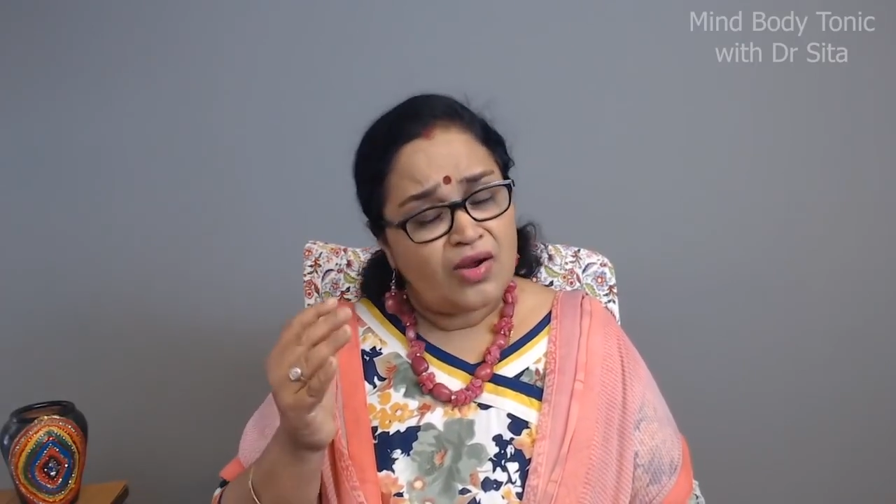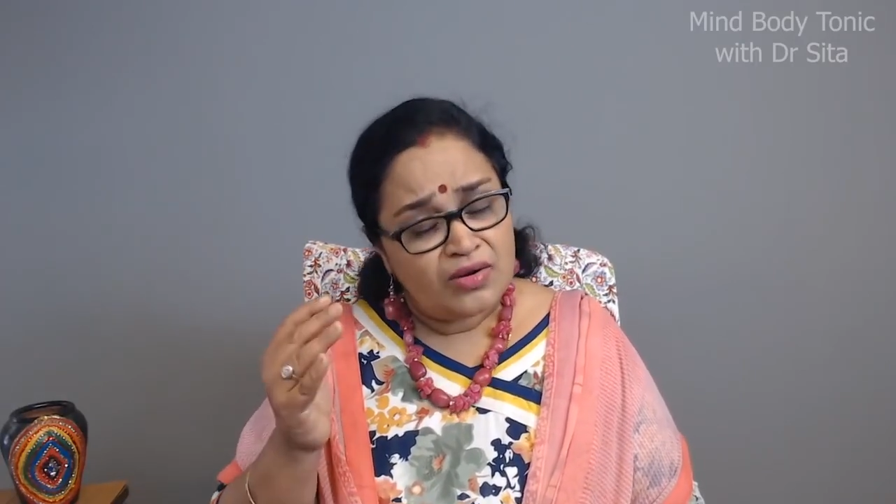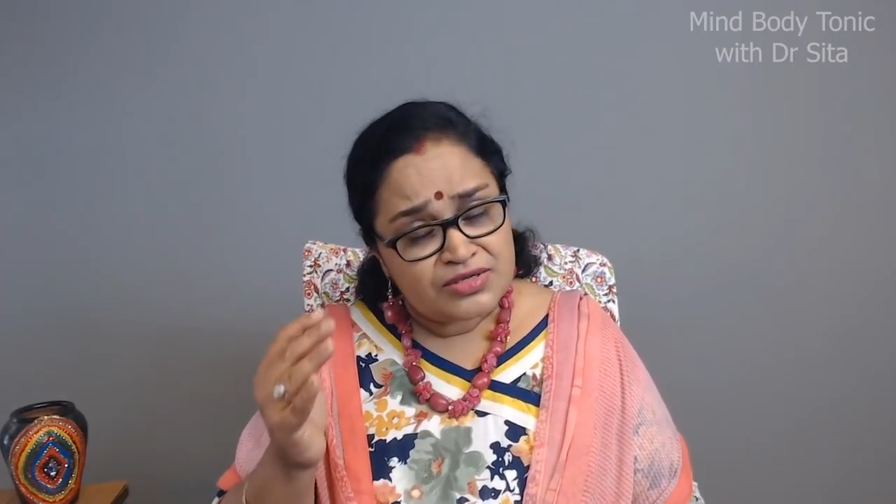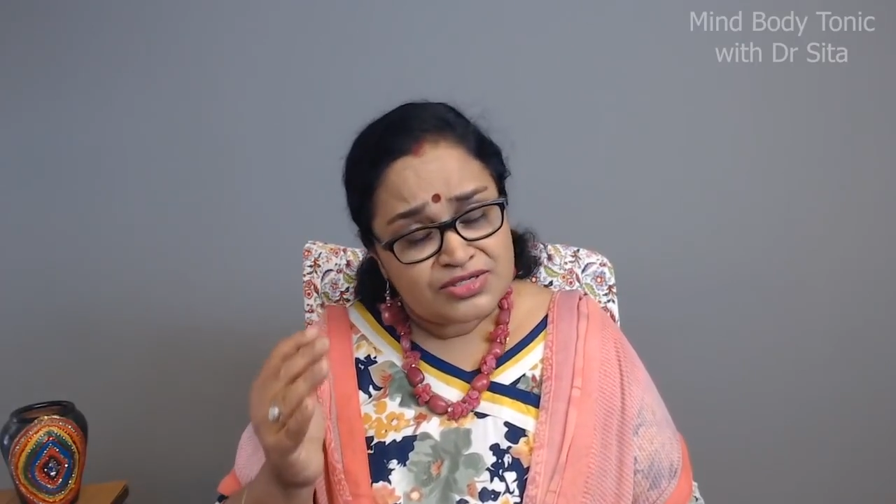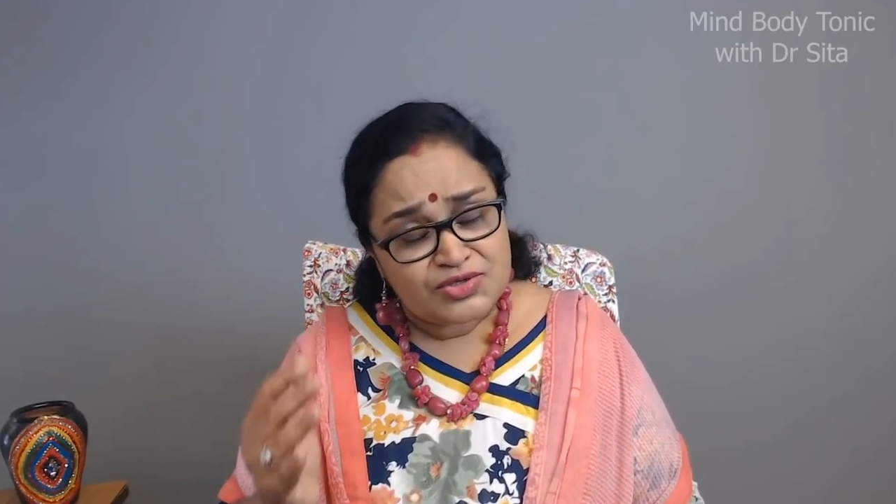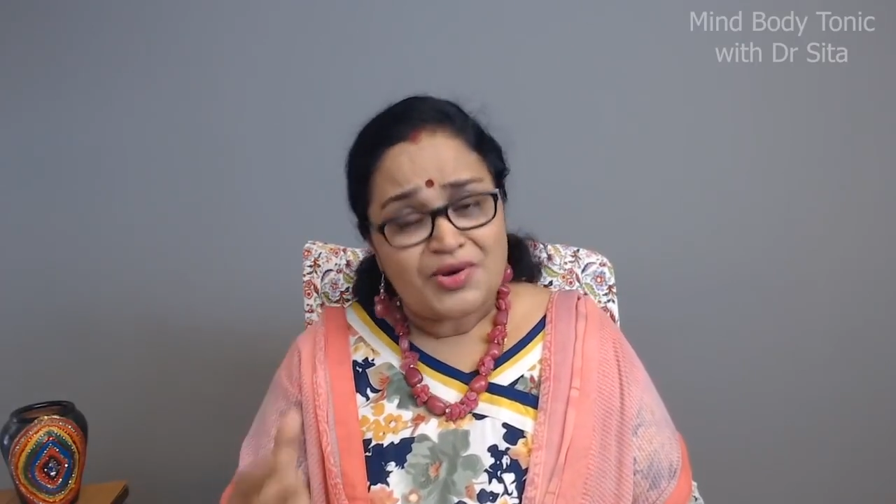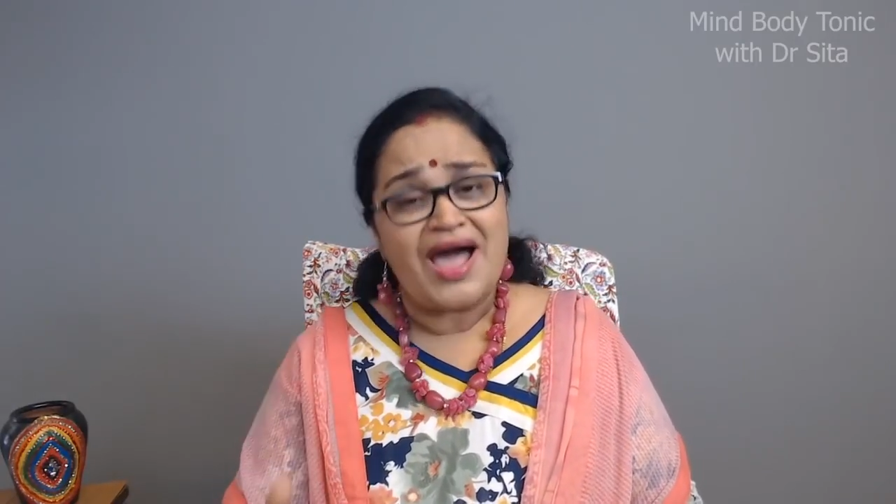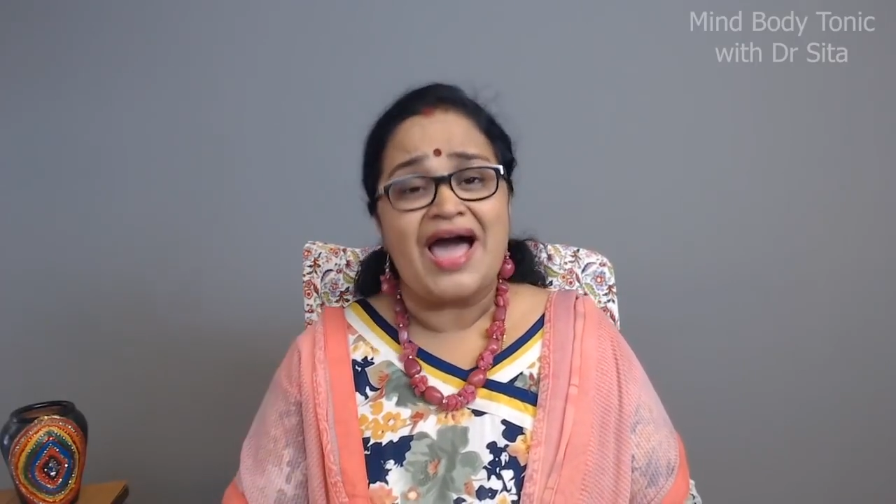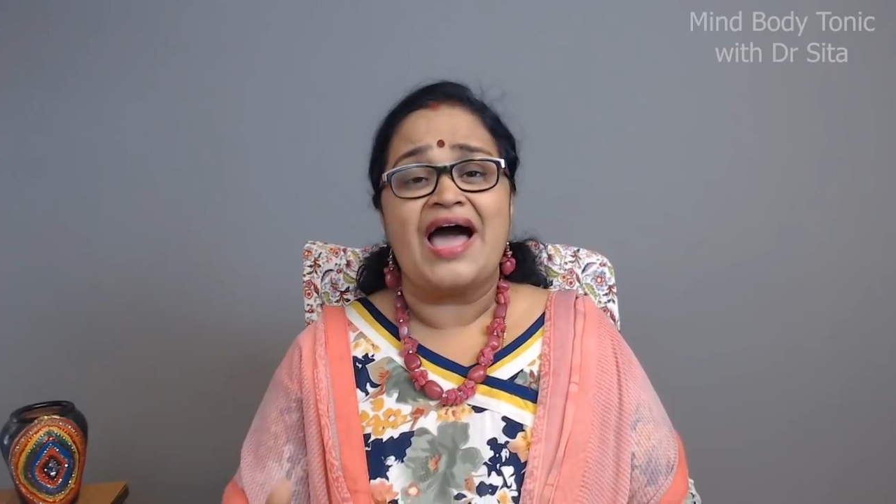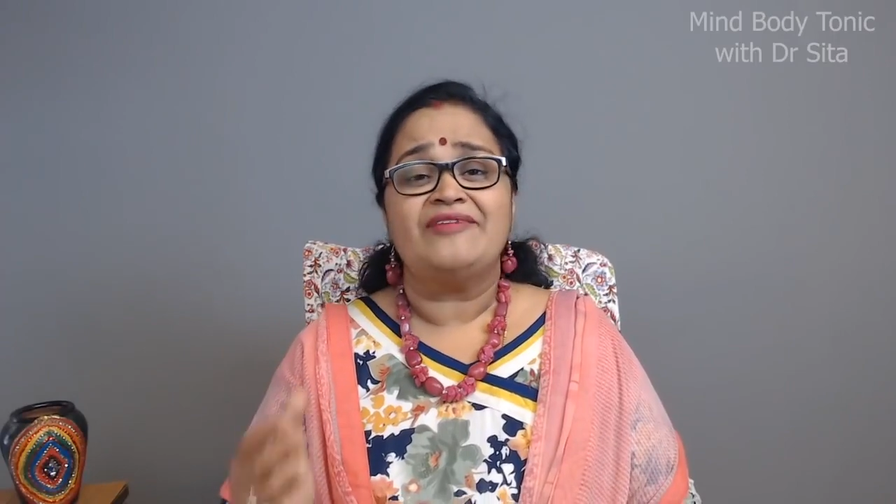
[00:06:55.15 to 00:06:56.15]
also
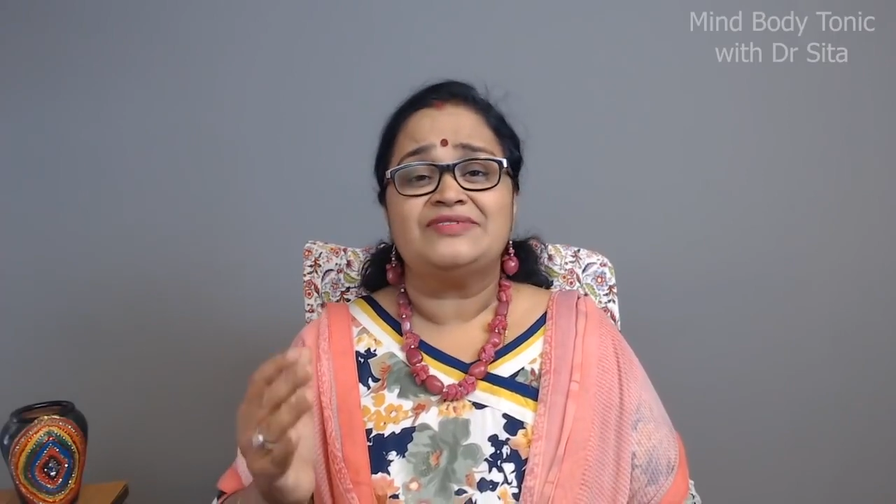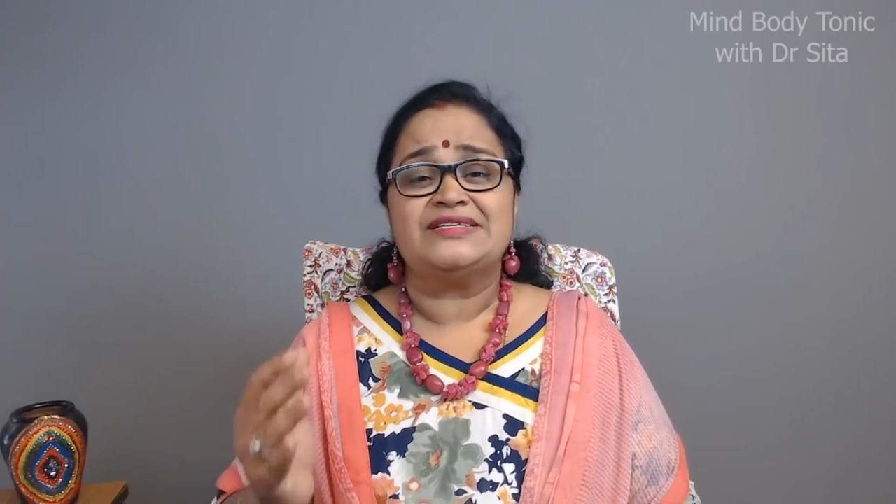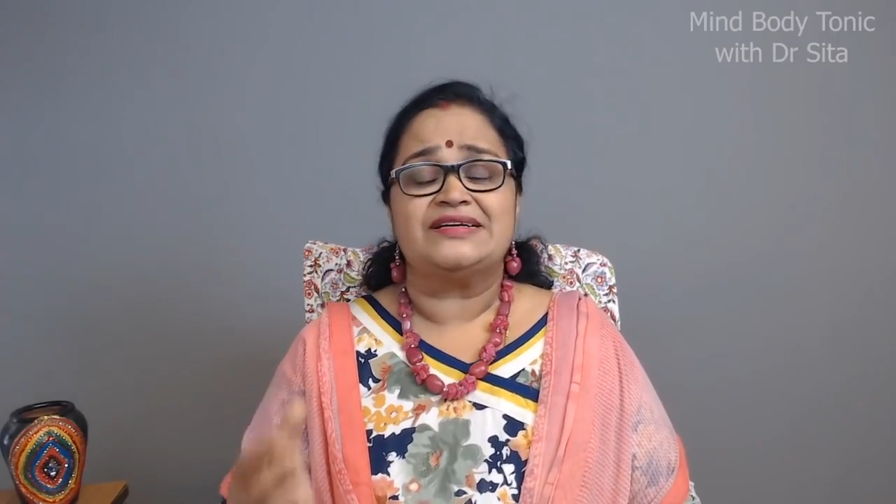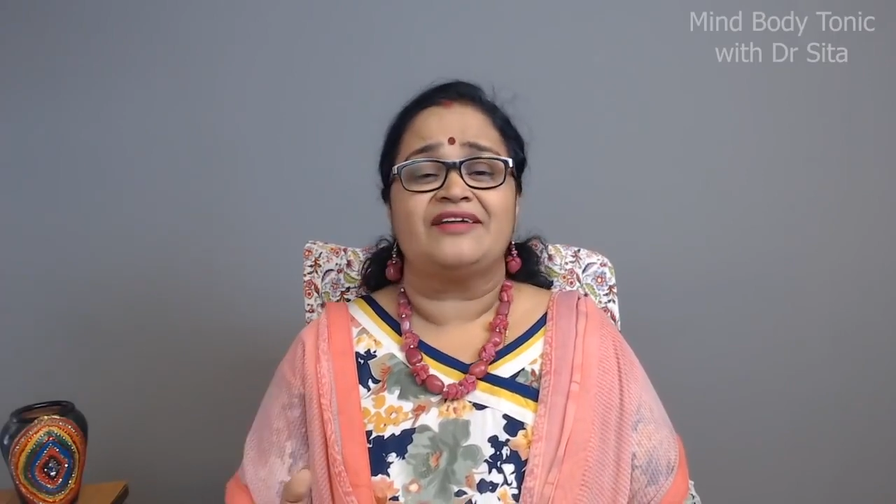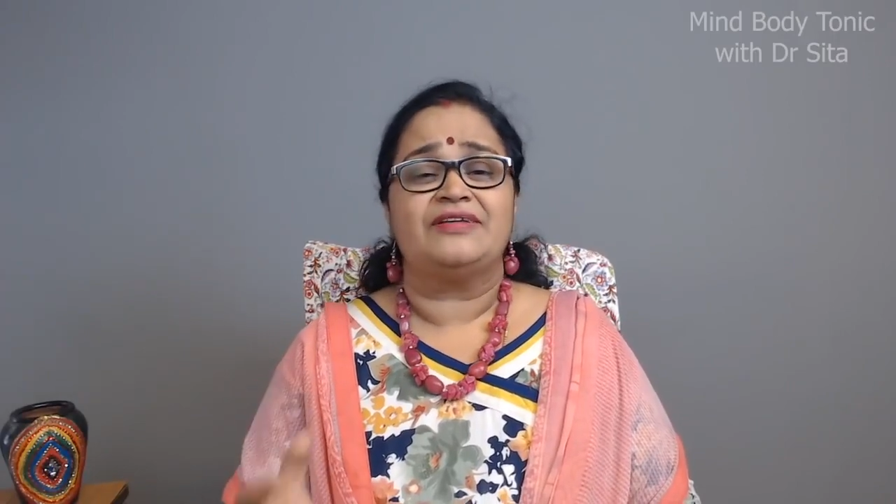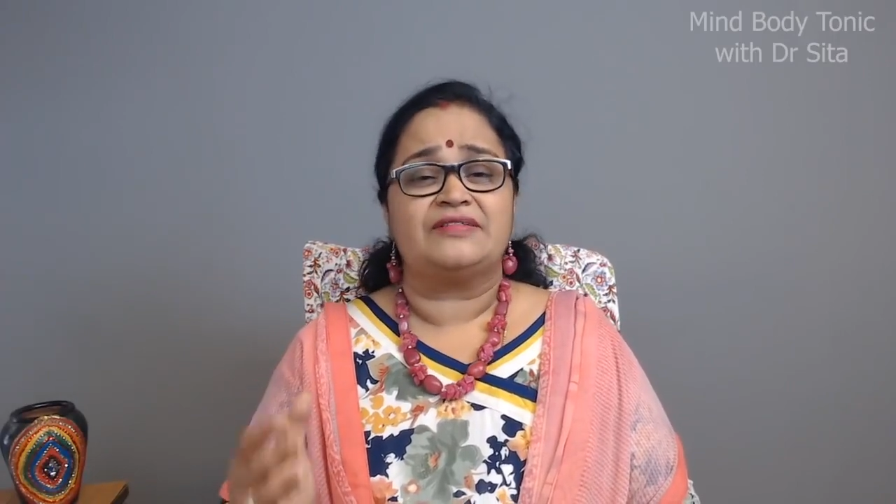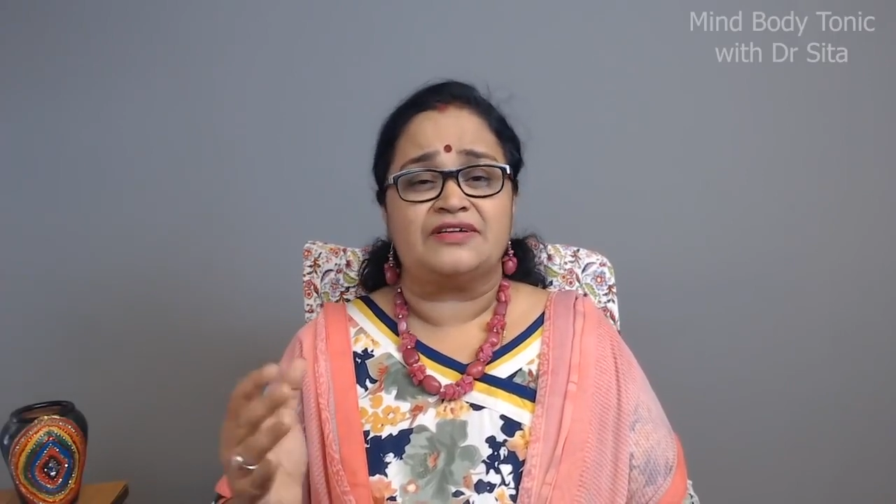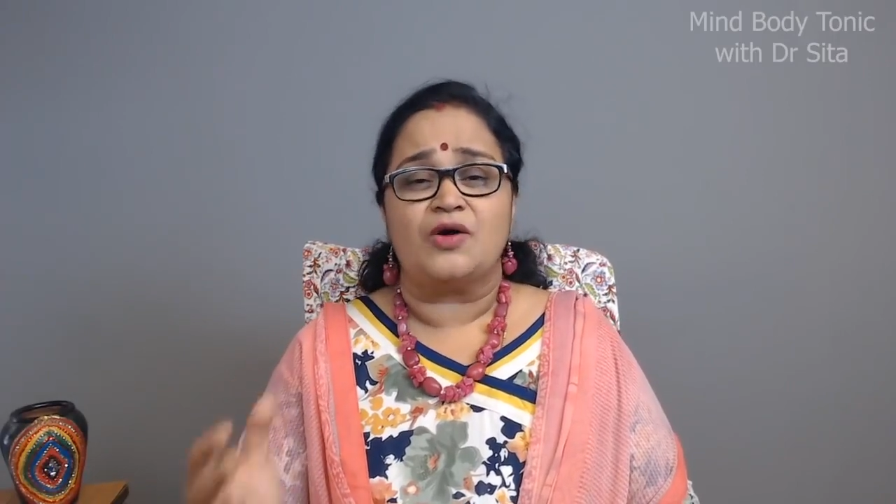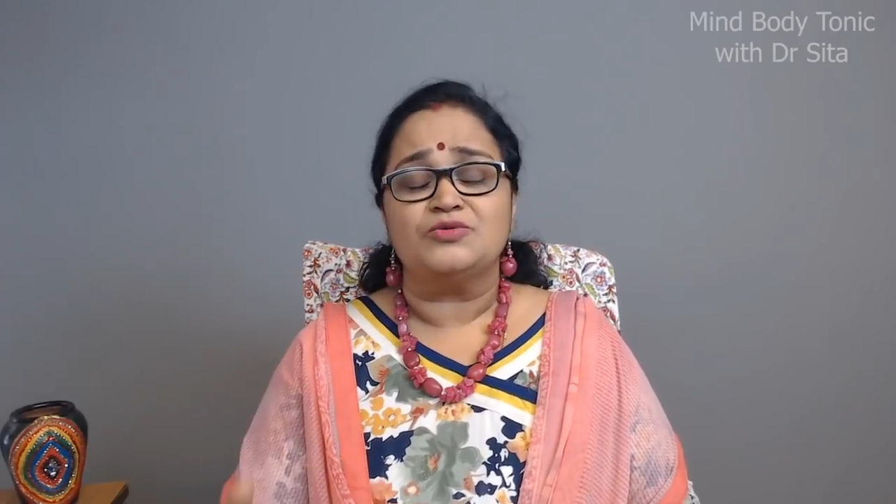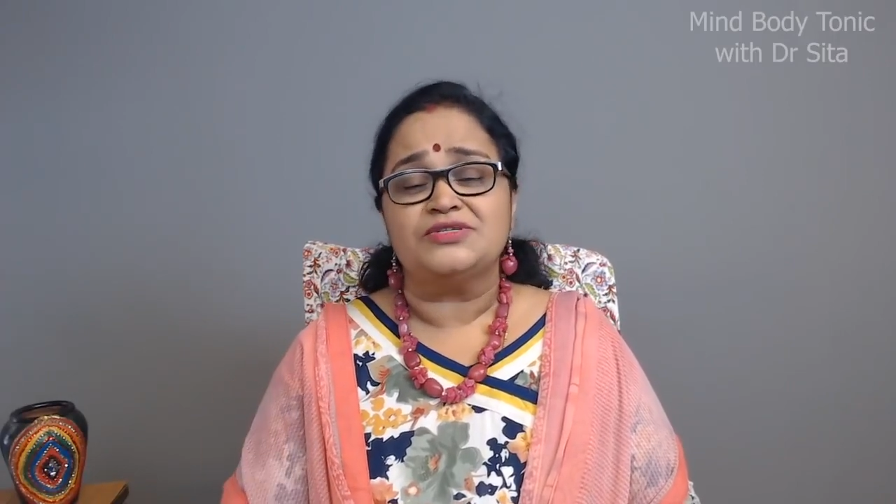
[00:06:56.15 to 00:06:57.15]
have children with
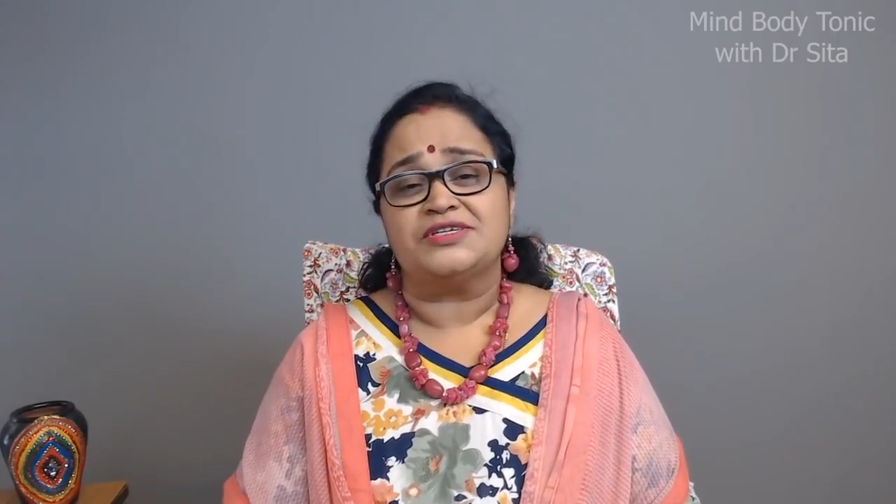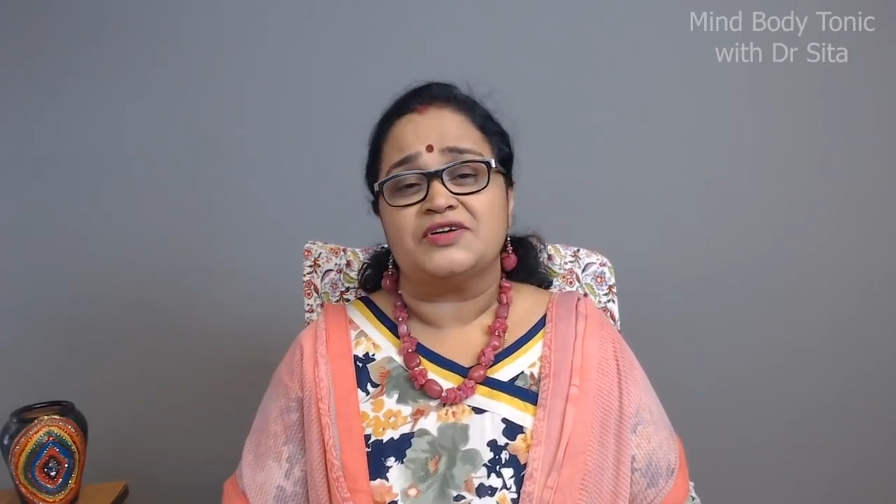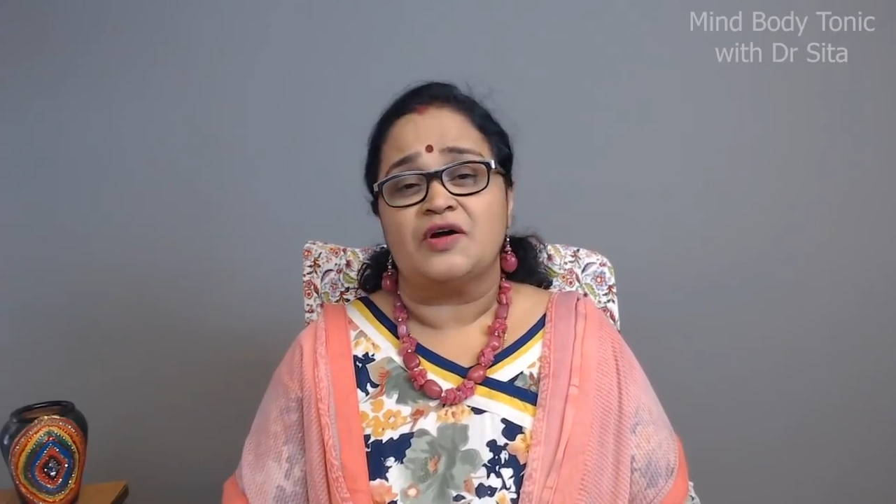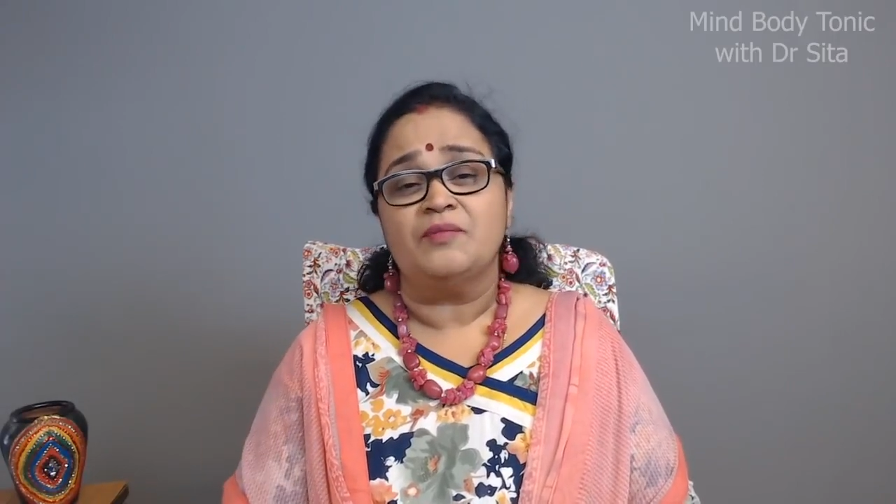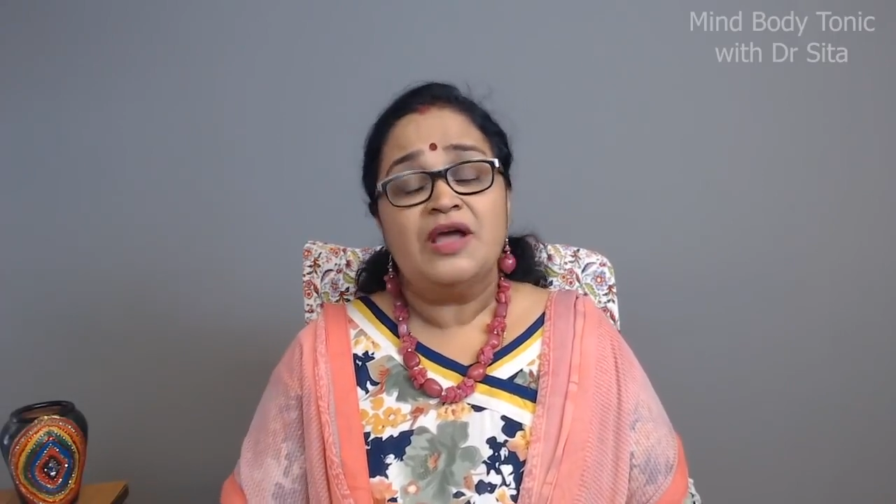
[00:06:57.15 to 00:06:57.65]
Down syndrome,